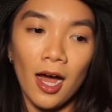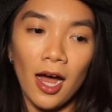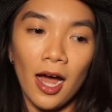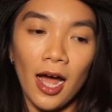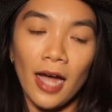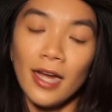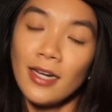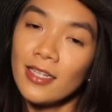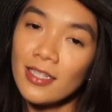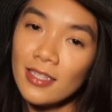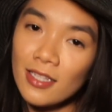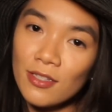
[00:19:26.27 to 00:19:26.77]
I
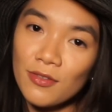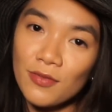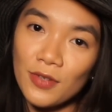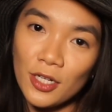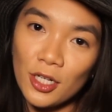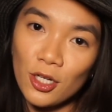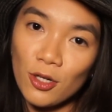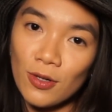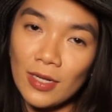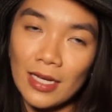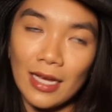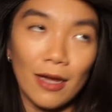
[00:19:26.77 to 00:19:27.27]
need this
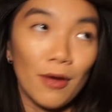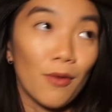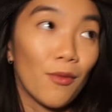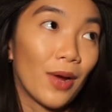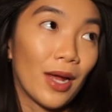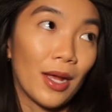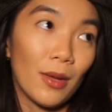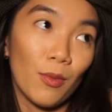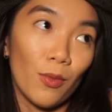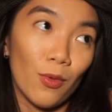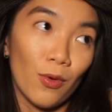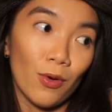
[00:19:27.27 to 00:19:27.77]
video to get
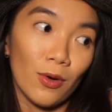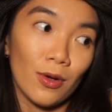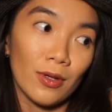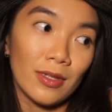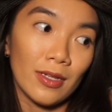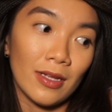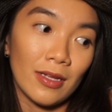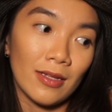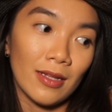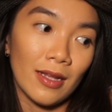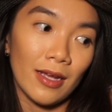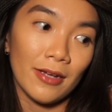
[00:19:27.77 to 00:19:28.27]
way more than
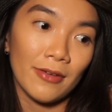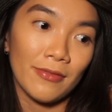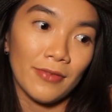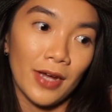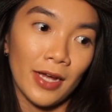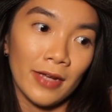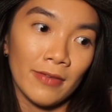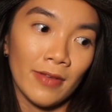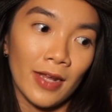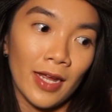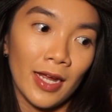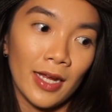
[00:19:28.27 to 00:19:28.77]
like 5
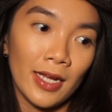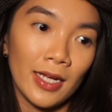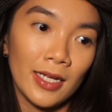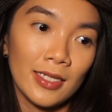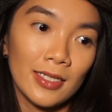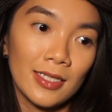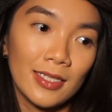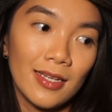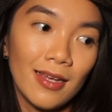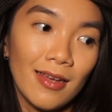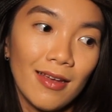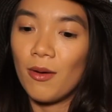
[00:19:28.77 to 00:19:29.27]

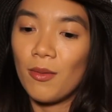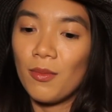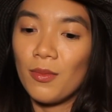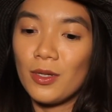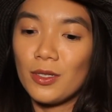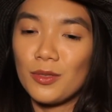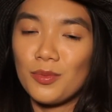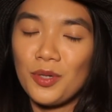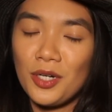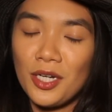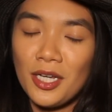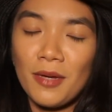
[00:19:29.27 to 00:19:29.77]
likes. It's
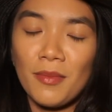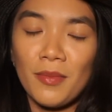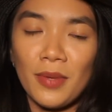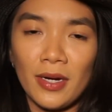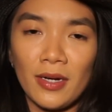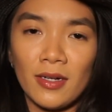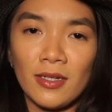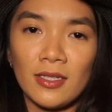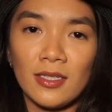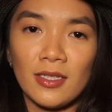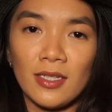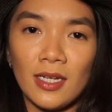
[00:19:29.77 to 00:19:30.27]
pretty
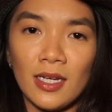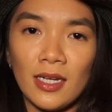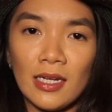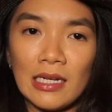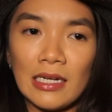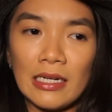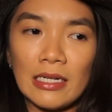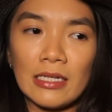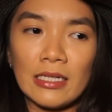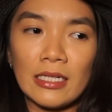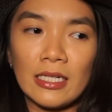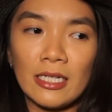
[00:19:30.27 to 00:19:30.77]
embarrassing
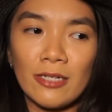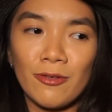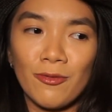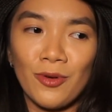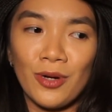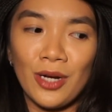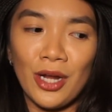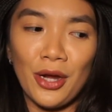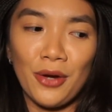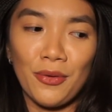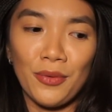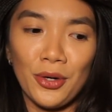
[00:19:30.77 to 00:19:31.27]
what
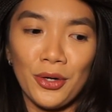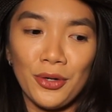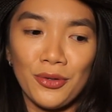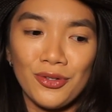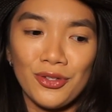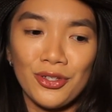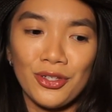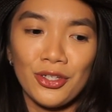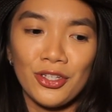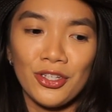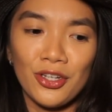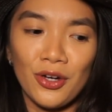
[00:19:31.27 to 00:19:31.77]
I wrote,
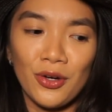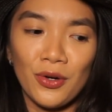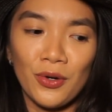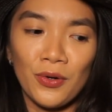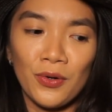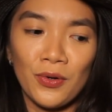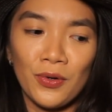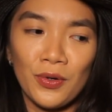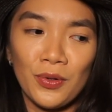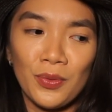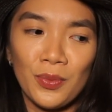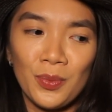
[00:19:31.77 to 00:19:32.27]
so
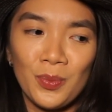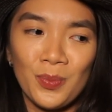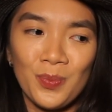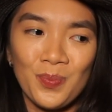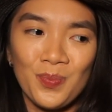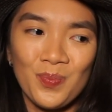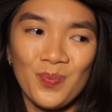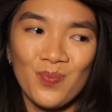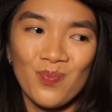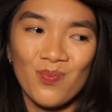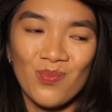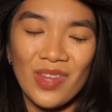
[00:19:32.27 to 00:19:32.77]

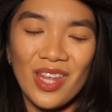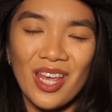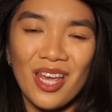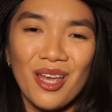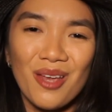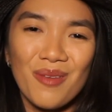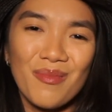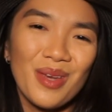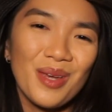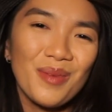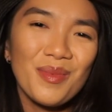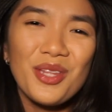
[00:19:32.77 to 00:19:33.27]

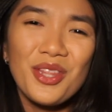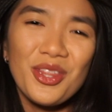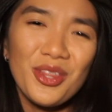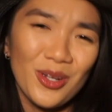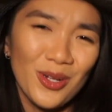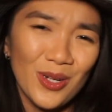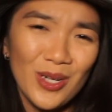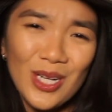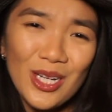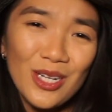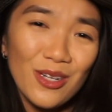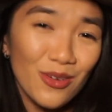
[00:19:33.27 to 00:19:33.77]
maybe
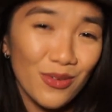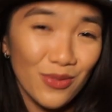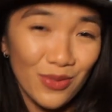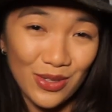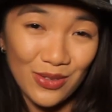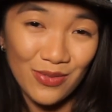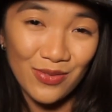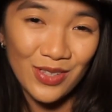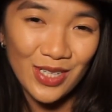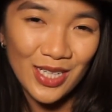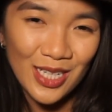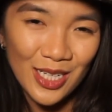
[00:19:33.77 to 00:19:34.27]
30 to
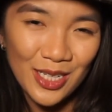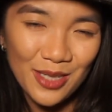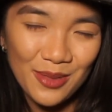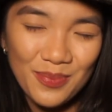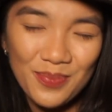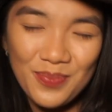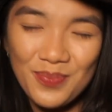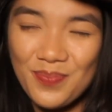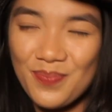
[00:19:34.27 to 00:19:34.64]
50.